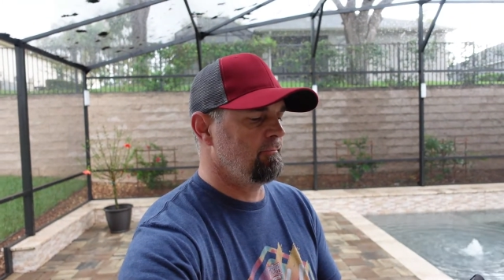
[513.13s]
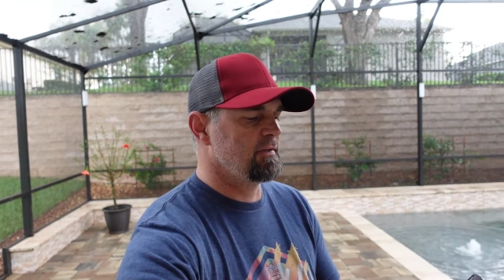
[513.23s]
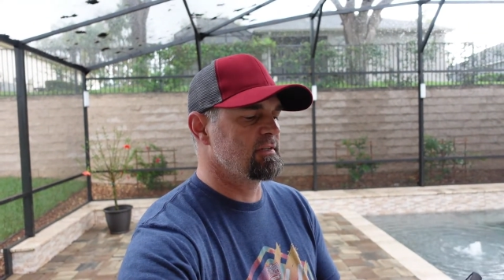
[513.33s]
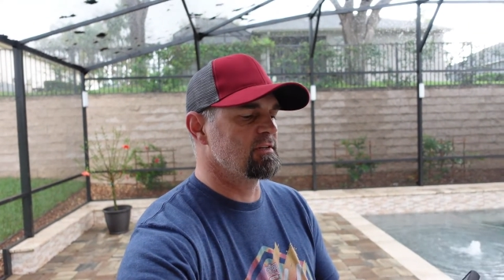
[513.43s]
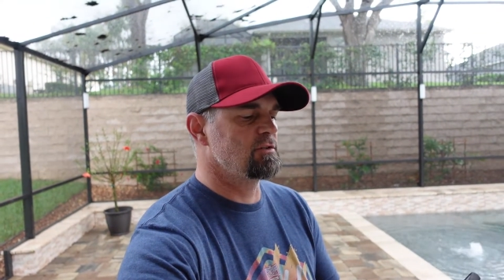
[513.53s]

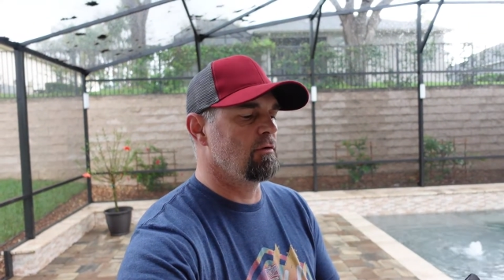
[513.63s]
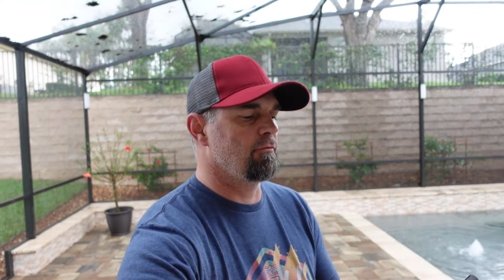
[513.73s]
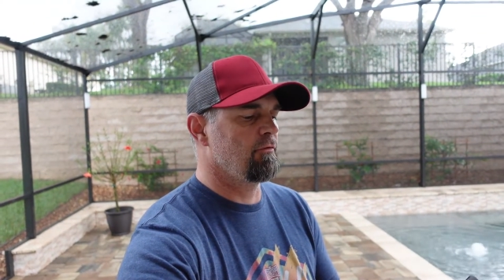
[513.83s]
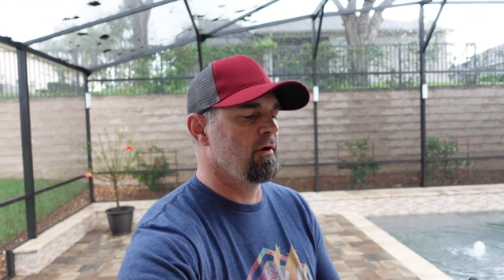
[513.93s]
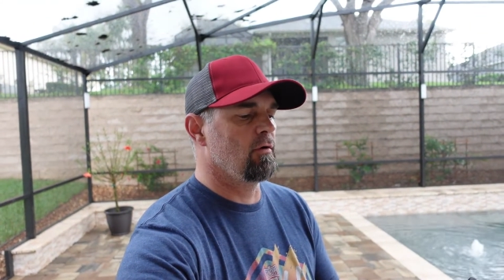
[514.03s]
it says, Don't
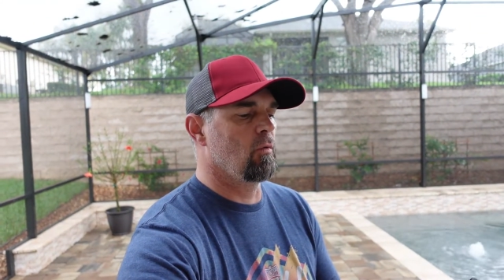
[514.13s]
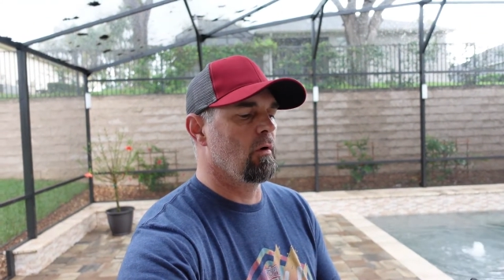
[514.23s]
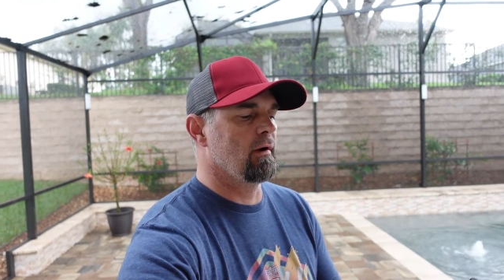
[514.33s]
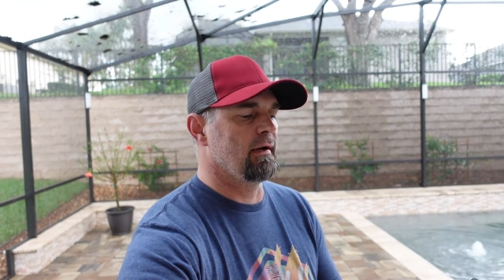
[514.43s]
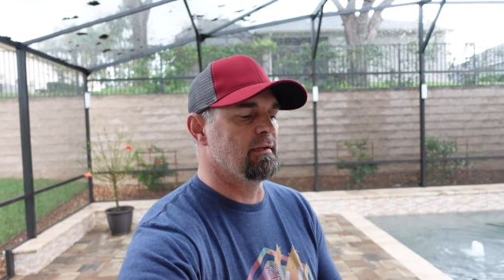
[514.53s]
fret or
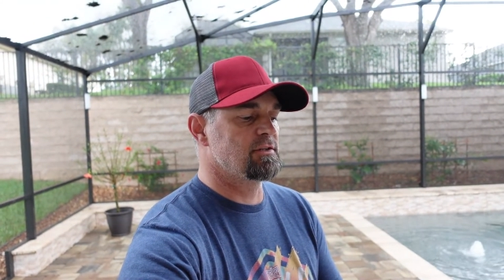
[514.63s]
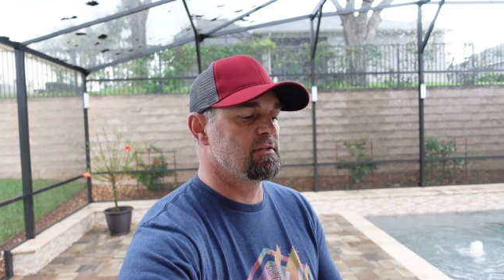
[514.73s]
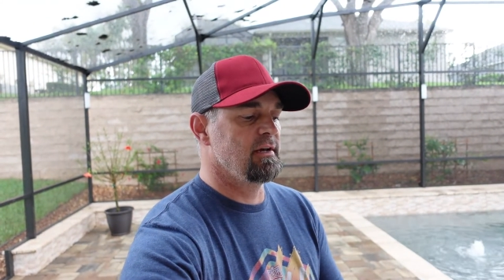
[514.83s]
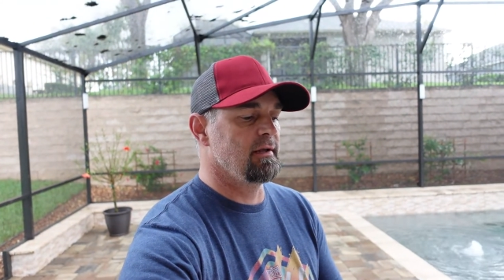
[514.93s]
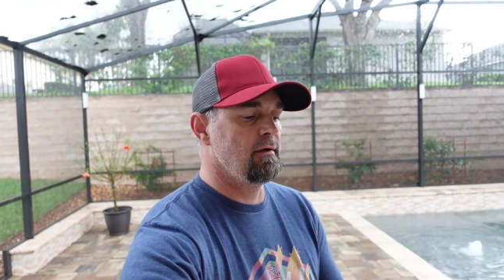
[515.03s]
worry.
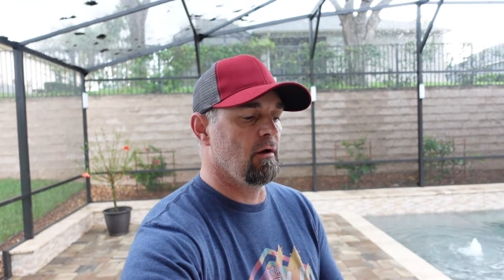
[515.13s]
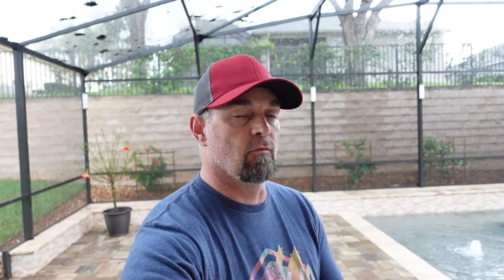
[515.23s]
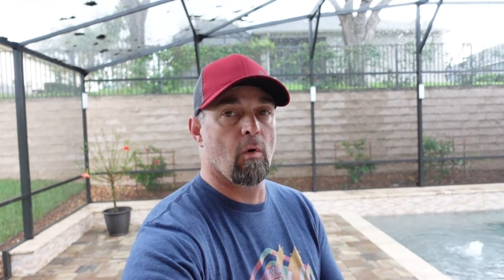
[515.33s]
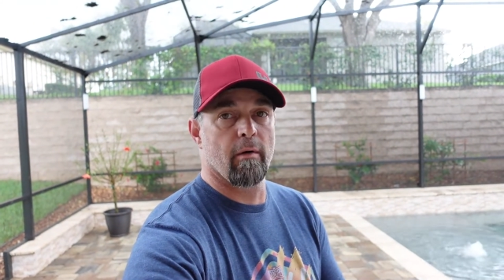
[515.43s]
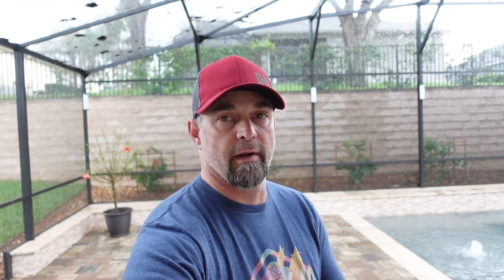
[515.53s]
Instead
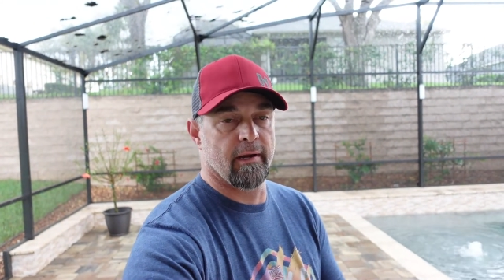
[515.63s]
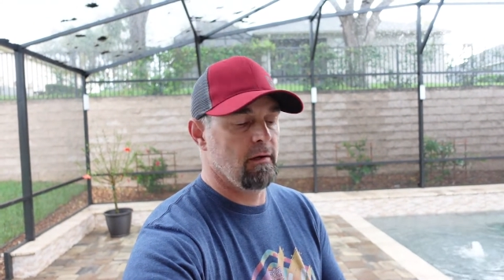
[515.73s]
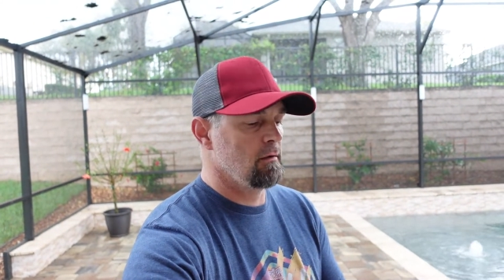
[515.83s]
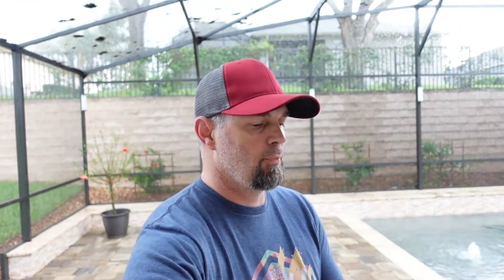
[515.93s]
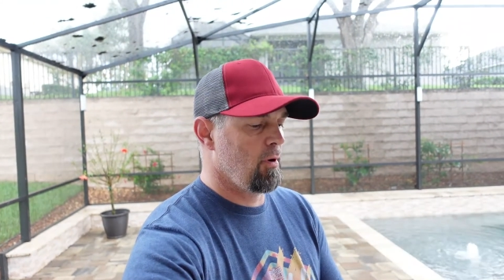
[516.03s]
of worrying,
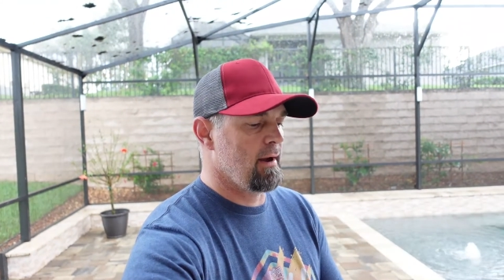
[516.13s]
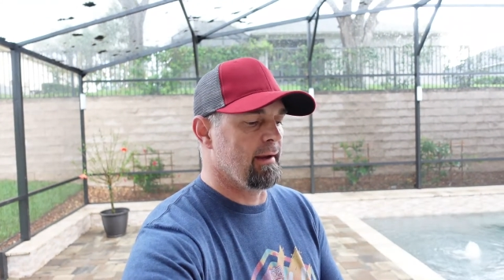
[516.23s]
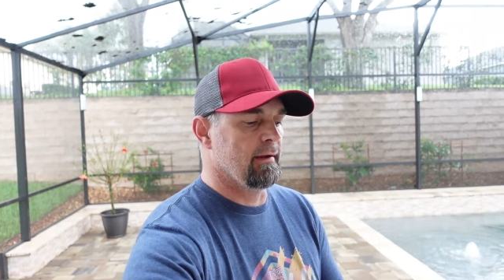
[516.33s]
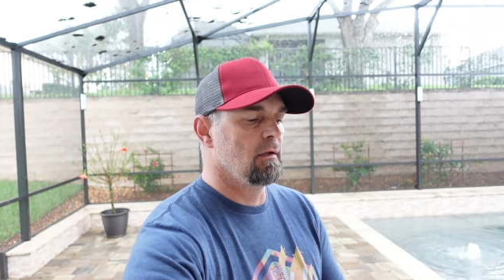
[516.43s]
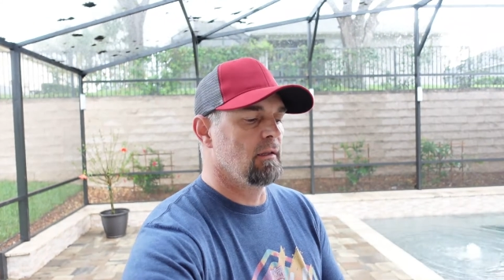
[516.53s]
pray.